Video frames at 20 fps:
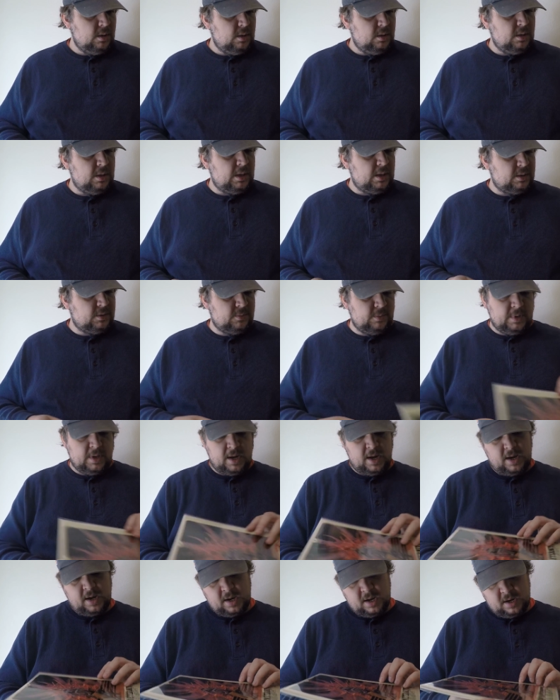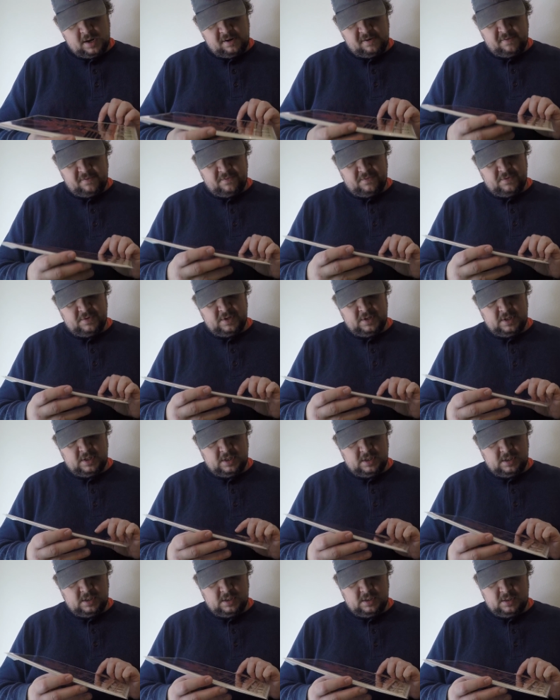Next we have
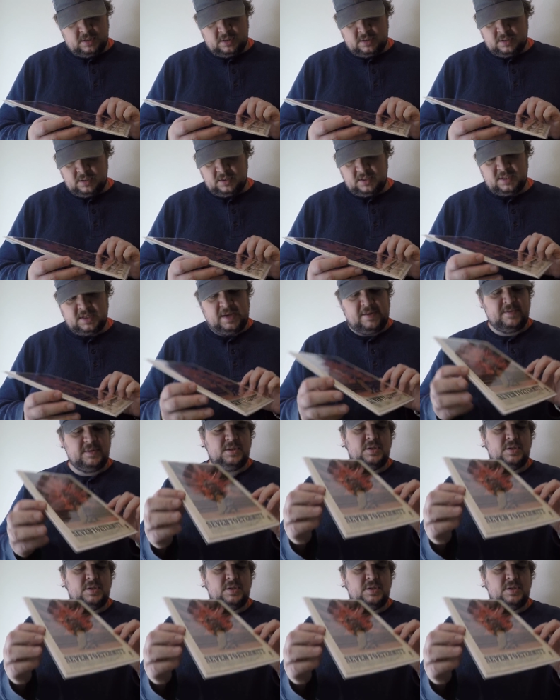Seven